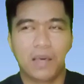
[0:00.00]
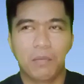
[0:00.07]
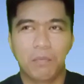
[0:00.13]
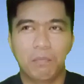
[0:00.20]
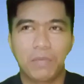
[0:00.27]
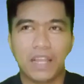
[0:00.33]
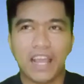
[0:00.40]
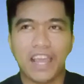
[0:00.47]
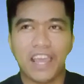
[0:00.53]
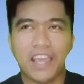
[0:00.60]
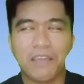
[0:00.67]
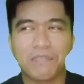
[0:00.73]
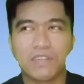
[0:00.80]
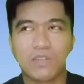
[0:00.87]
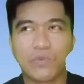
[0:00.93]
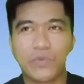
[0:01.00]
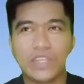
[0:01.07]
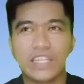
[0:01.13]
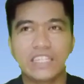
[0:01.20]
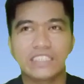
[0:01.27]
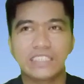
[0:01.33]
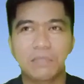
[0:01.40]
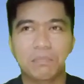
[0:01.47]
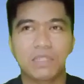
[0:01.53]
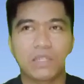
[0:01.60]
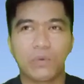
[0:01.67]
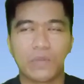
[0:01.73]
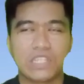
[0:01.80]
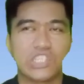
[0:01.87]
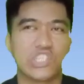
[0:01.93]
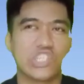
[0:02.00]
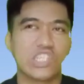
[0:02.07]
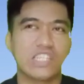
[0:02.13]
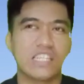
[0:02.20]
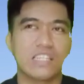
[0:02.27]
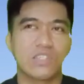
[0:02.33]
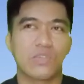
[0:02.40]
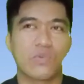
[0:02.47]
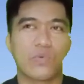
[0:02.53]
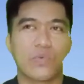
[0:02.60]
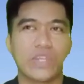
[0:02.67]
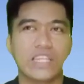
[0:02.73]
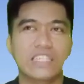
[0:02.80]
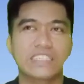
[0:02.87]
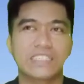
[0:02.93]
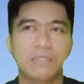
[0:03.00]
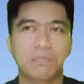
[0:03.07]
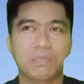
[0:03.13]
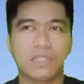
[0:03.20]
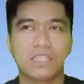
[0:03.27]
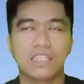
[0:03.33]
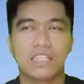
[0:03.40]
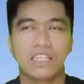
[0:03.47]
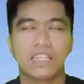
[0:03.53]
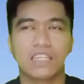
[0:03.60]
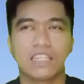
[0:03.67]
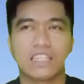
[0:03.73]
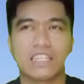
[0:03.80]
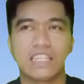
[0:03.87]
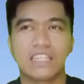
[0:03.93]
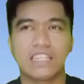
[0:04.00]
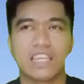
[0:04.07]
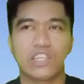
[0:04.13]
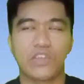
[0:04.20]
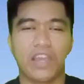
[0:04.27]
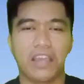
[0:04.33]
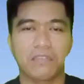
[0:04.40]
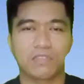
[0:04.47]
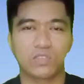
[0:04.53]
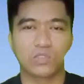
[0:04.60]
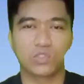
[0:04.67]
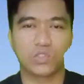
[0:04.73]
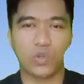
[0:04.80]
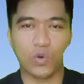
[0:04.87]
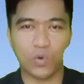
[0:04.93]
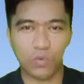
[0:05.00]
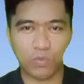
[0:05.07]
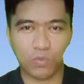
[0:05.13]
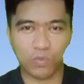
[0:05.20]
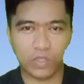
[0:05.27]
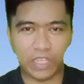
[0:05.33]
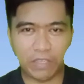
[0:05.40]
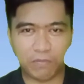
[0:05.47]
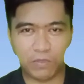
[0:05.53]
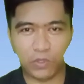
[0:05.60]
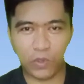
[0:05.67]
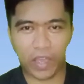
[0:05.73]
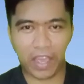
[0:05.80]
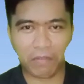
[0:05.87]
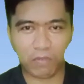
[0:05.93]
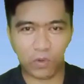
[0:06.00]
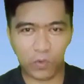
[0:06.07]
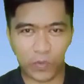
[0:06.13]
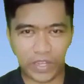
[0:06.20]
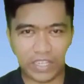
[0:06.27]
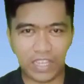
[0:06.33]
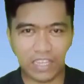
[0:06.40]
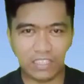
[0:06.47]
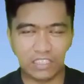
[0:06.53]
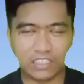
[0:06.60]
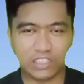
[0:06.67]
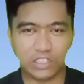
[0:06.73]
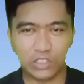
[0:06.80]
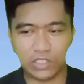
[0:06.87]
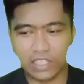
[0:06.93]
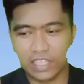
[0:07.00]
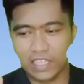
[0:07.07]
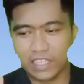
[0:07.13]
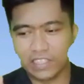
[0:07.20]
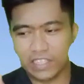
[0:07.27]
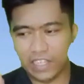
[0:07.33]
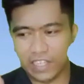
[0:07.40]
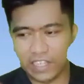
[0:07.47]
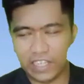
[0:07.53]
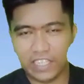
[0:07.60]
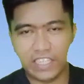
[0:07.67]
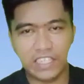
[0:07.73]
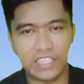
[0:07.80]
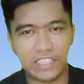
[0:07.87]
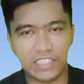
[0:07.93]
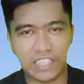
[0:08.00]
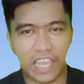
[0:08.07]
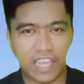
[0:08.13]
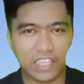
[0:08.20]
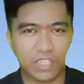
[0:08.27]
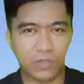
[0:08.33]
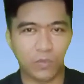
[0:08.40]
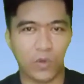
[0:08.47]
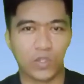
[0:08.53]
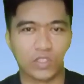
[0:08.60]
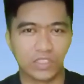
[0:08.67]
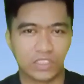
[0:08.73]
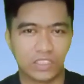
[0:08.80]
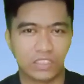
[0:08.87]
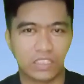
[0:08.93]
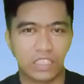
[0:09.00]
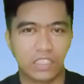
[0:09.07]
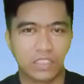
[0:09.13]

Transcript: But I have a really simple question and a really simple thing that you have to solve if you have already understood the needs and the wants.